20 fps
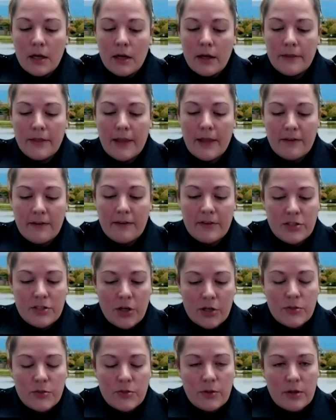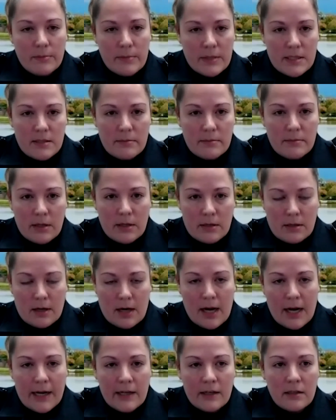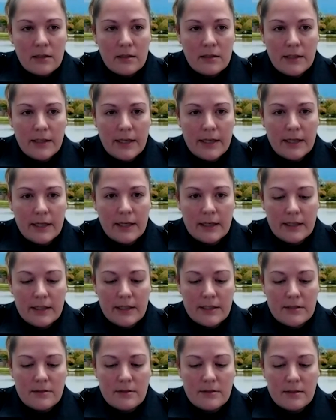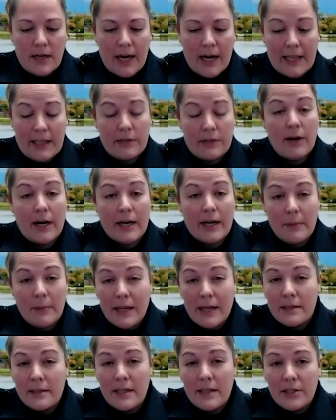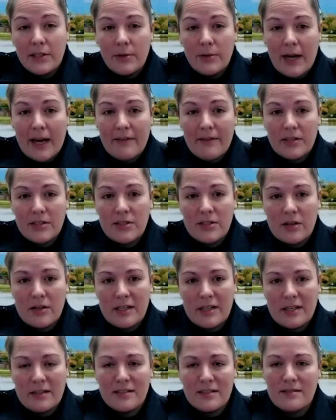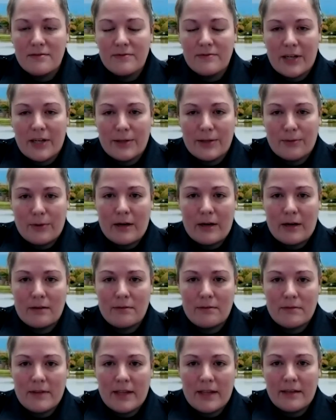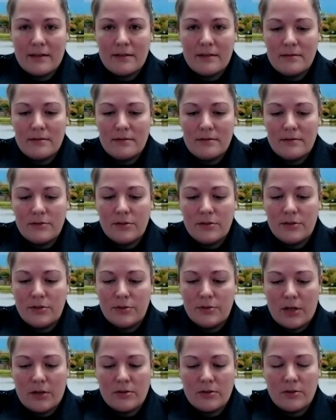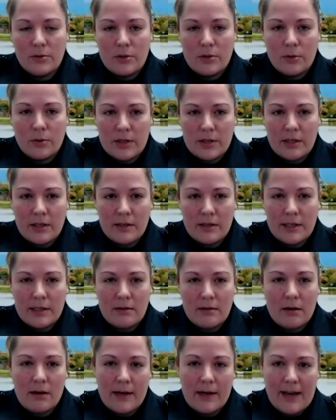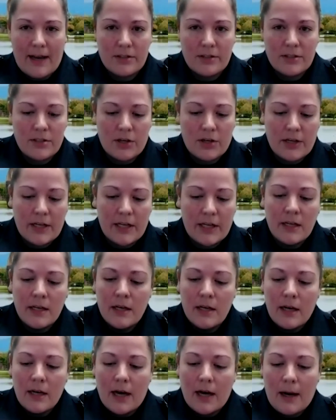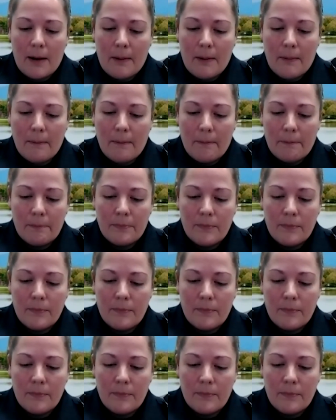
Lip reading: Then if you're charged with a misdemeanor or higher, it's highly recommended that you have an attorney, and it's very rare that you go to a court hearing and not have an attorney.